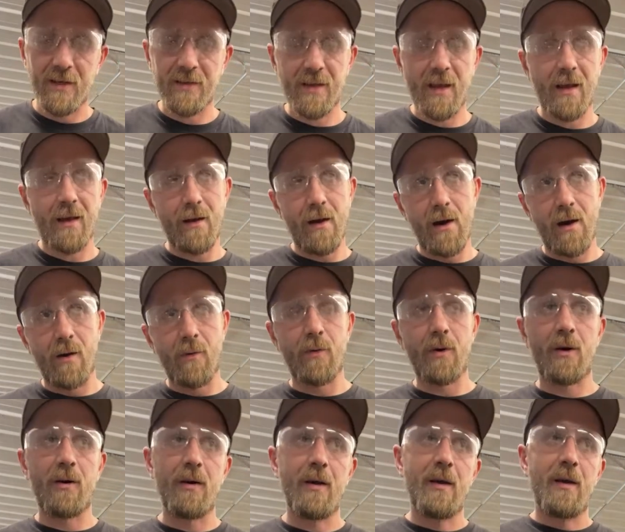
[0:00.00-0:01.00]
I was like, oh,
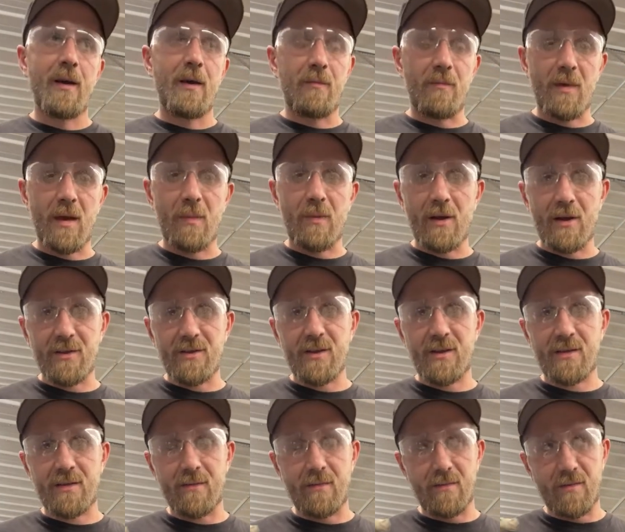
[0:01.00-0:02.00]
well, maybe I'll
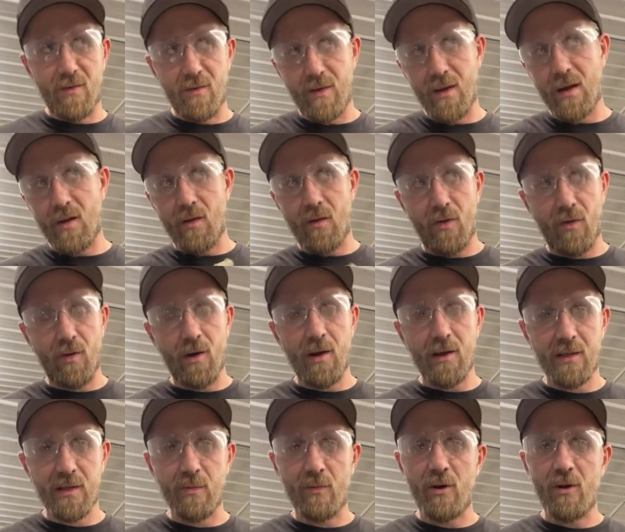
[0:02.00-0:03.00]
just do the other three a
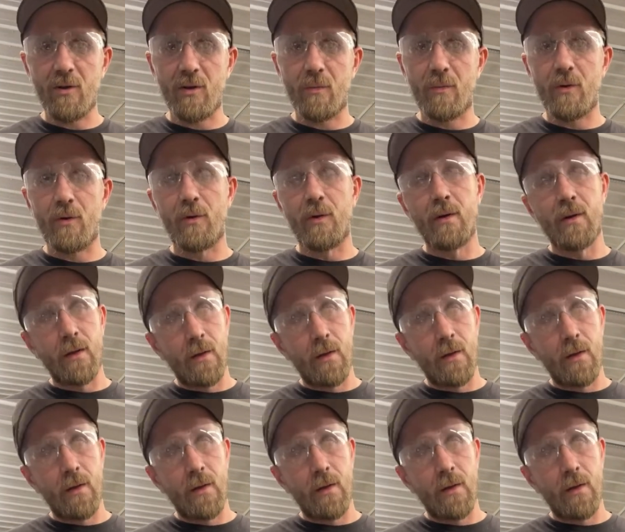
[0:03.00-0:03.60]
smaller bolt.